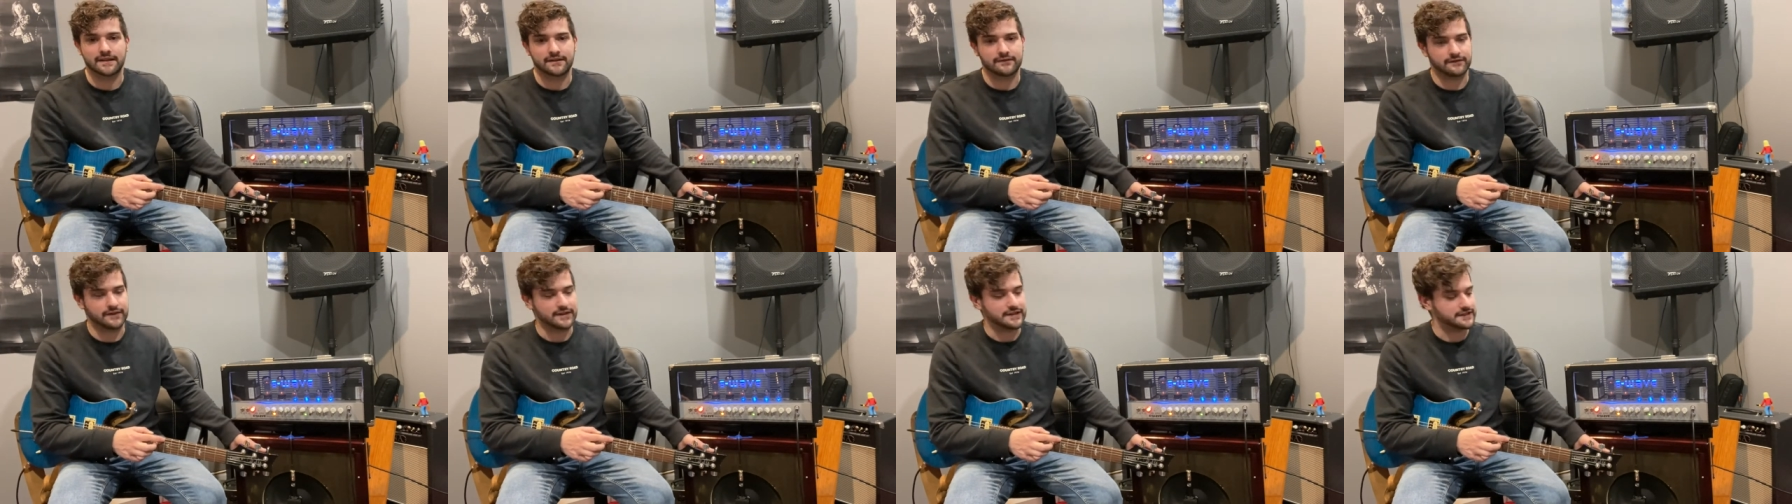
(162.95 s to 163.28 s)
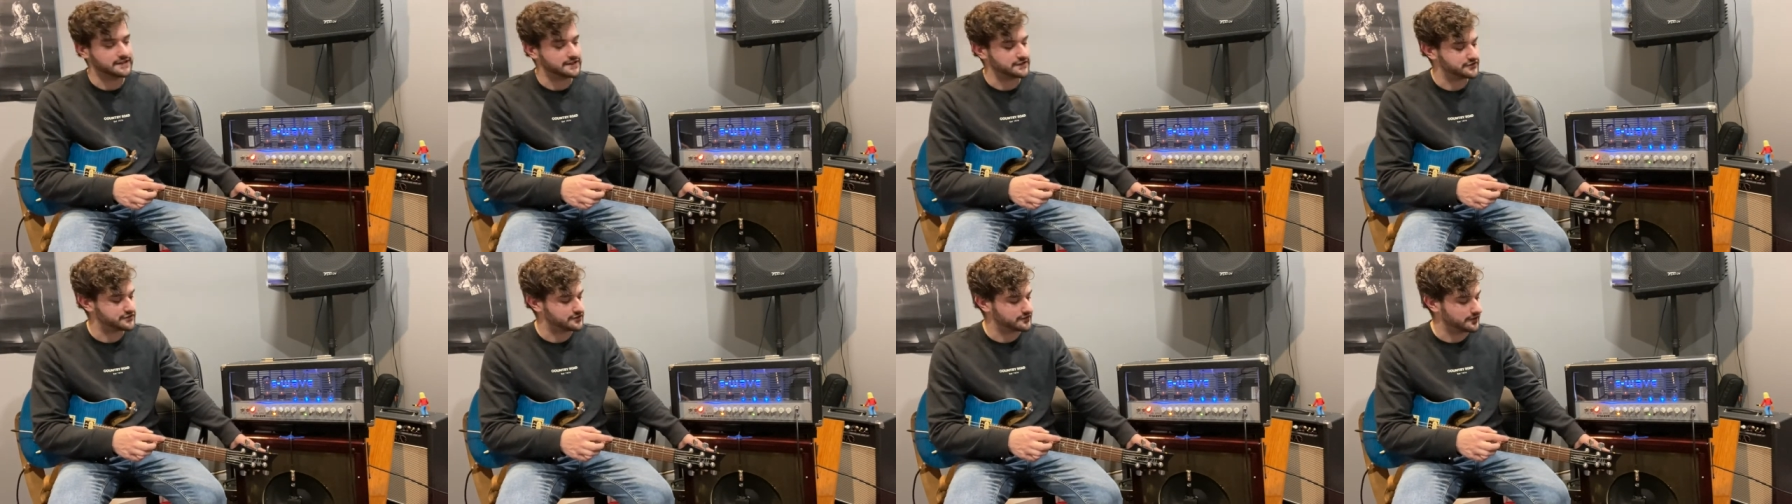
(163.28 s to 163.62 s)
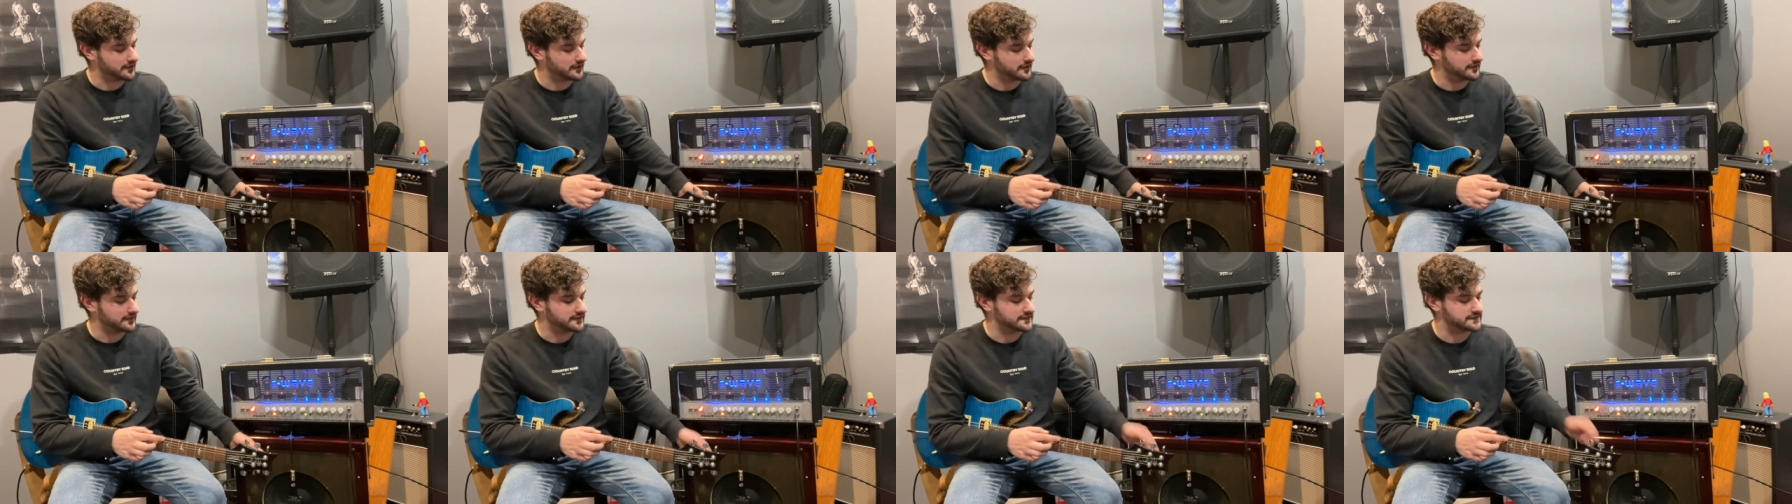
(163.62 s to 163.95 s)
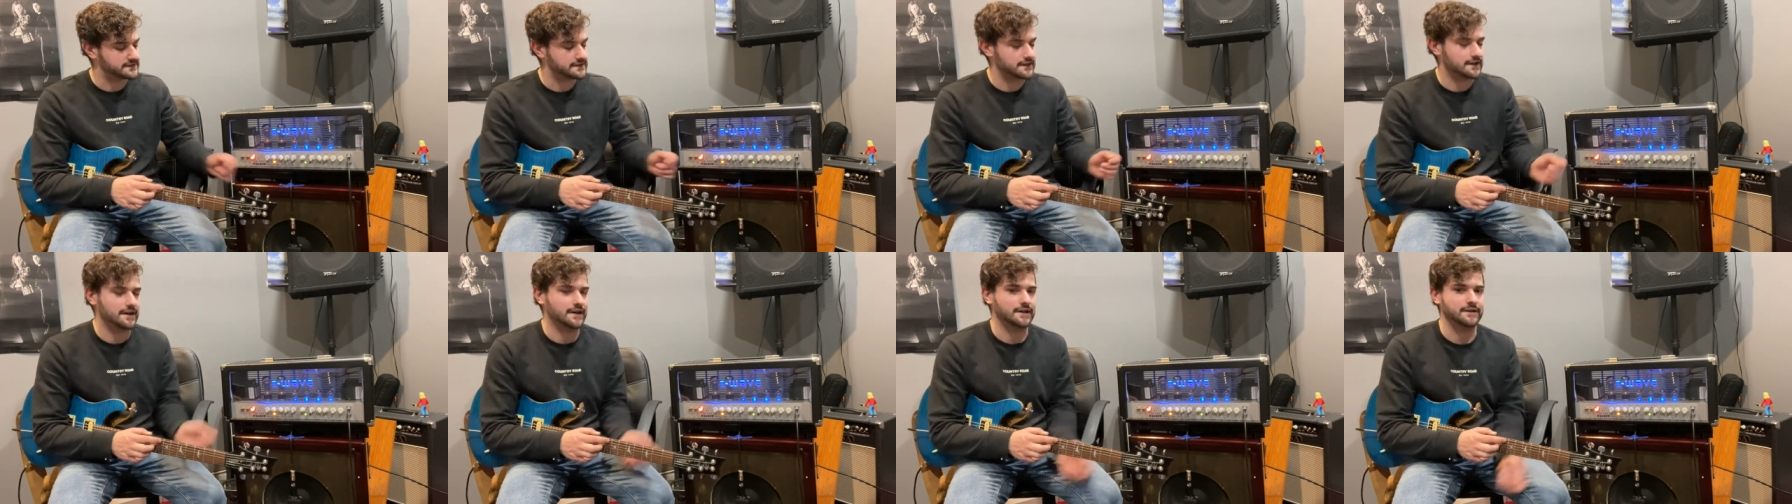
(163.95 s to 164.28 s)
vintage 30
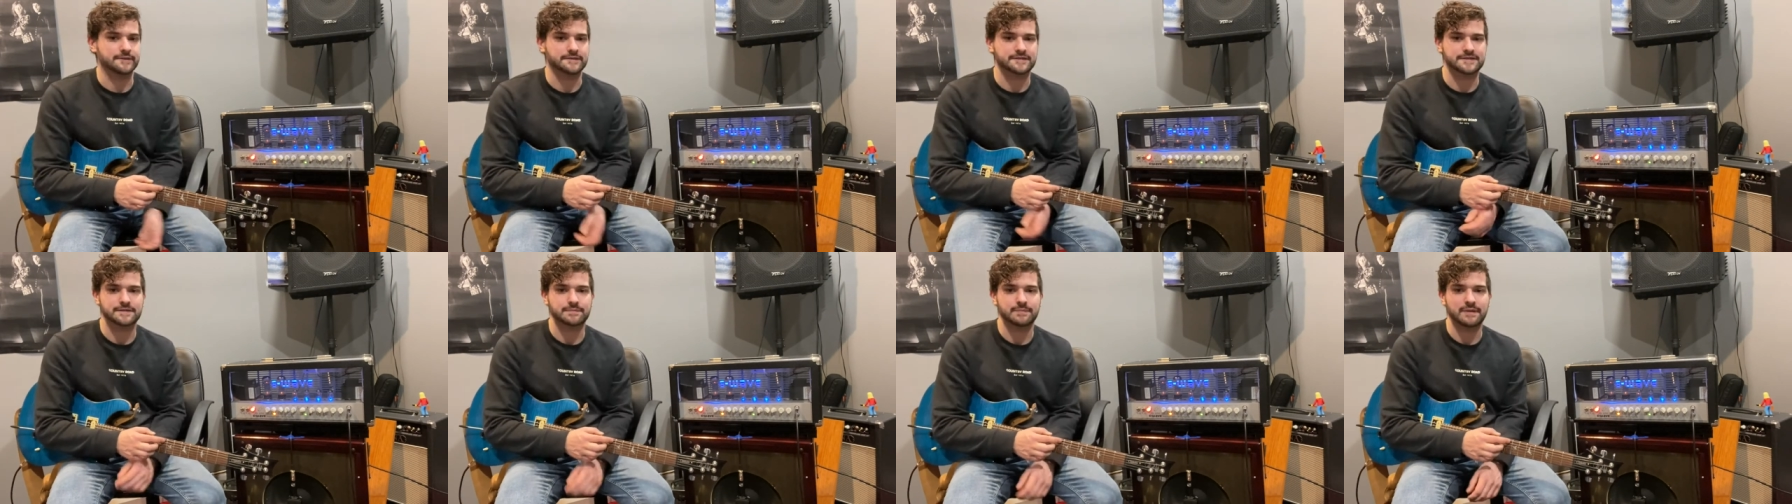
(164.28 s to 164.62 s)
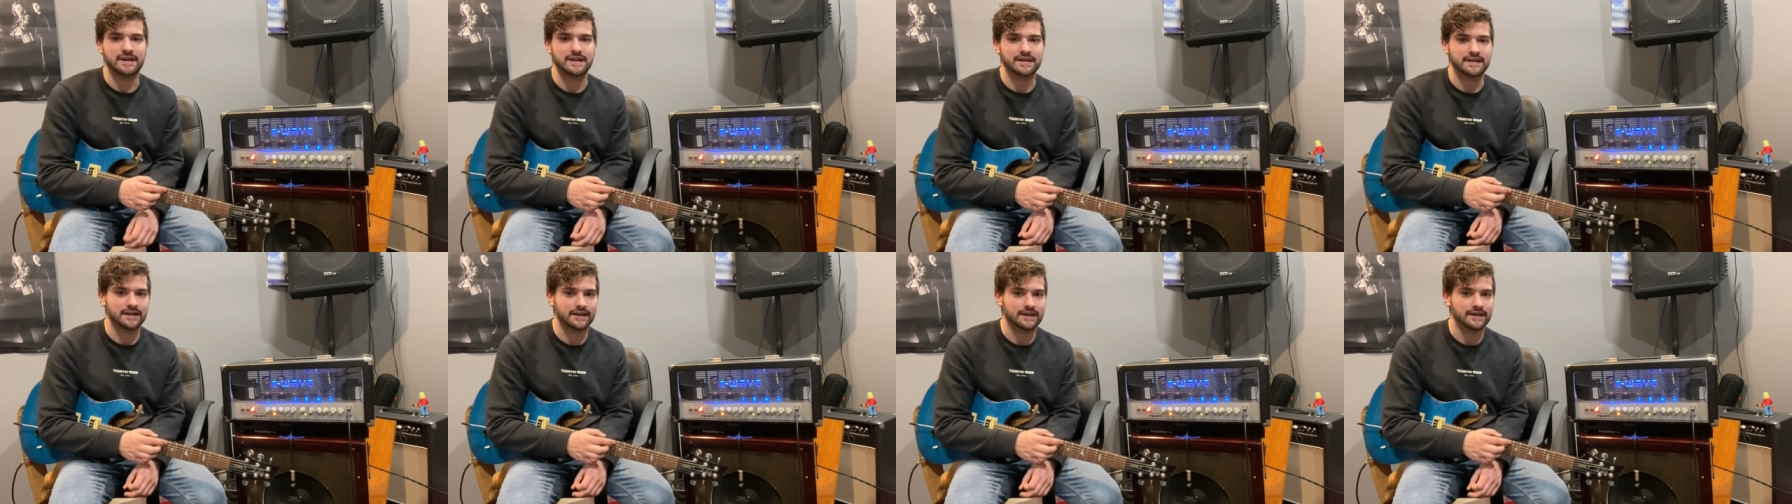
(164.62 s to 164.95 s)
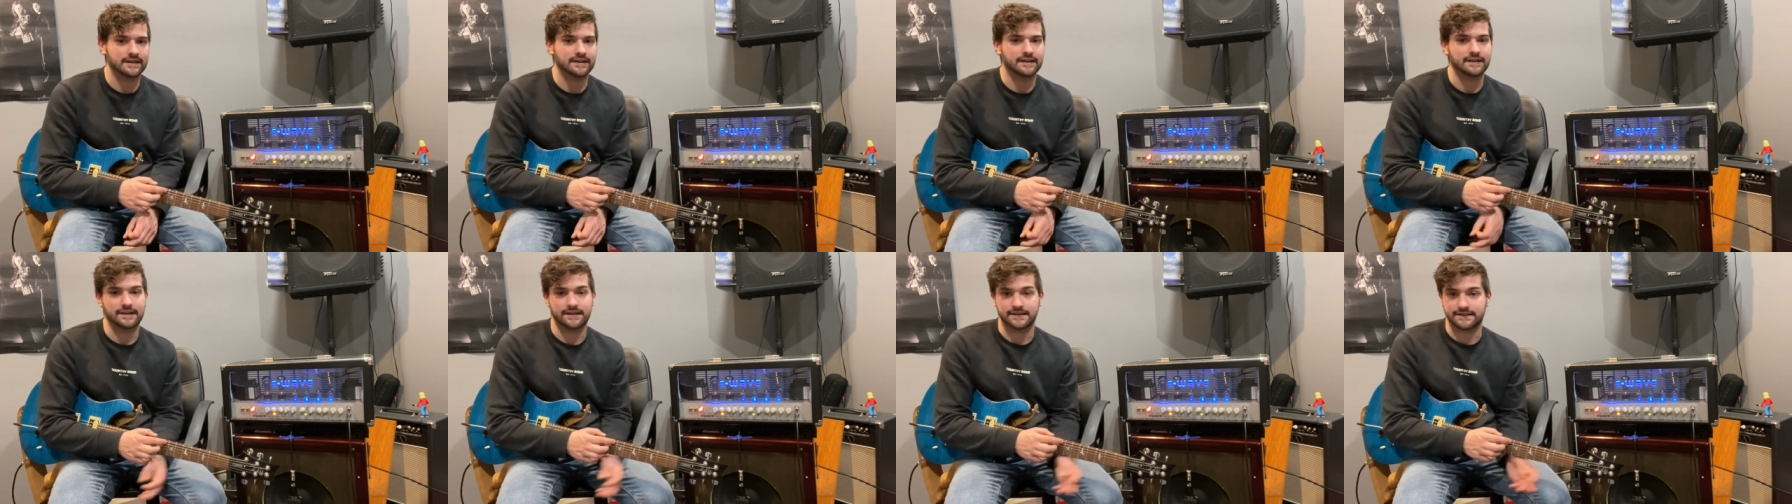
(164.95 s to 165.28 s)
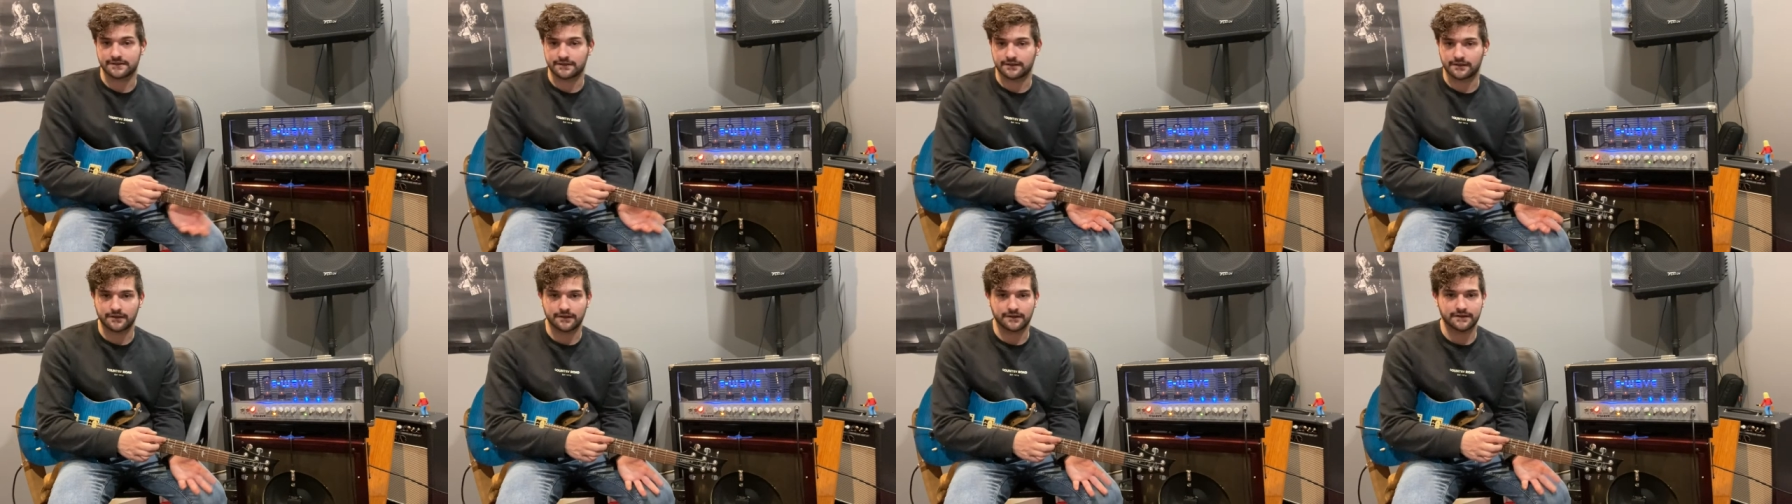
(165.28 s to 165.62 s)
style speaker in it. It's
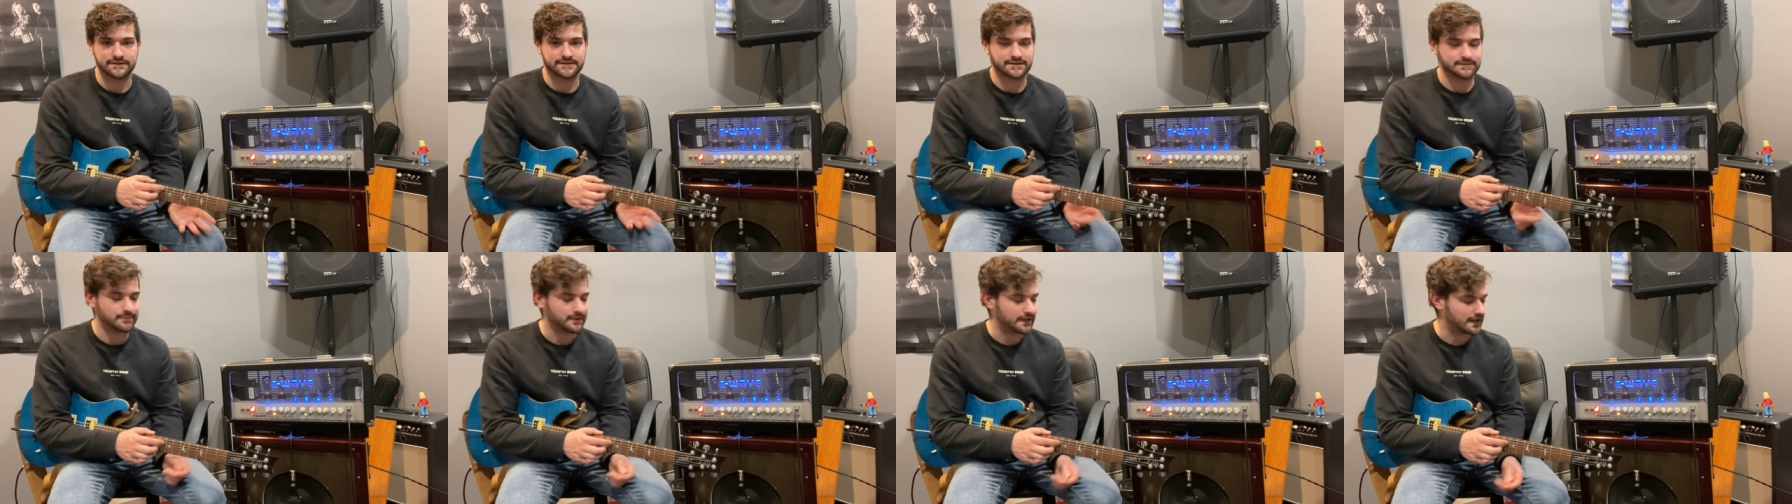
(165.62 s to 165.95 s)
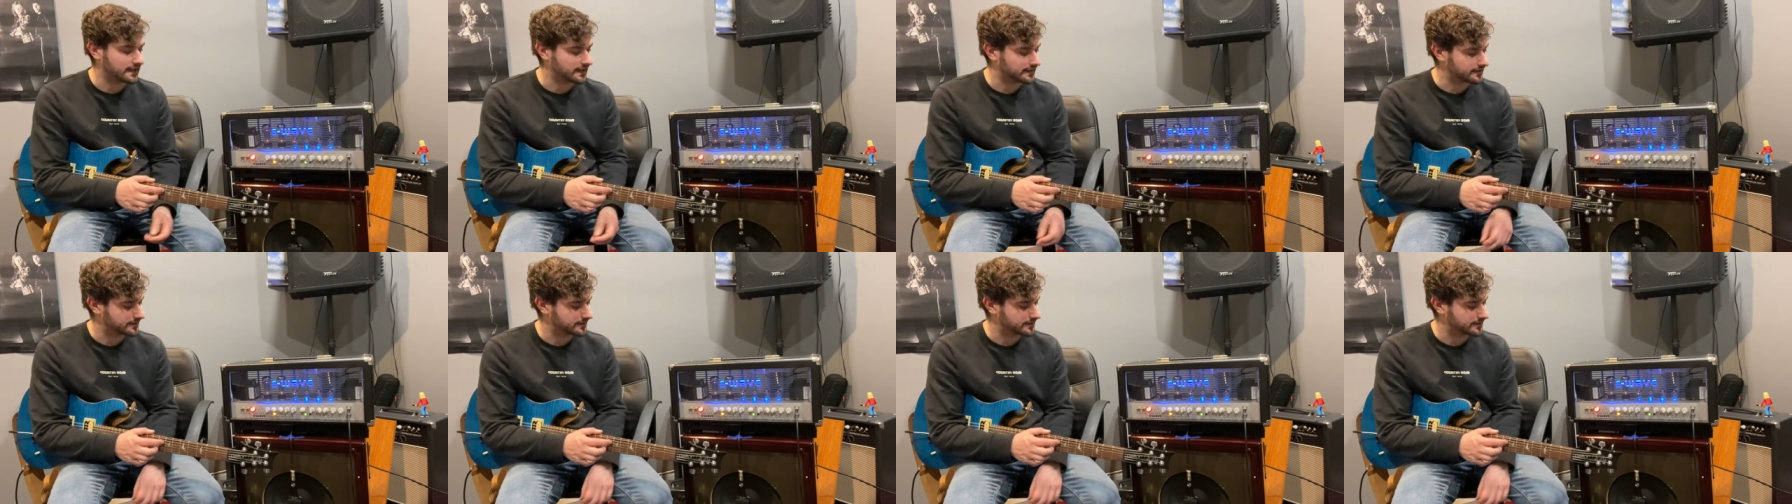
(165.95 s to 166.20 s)
closed back.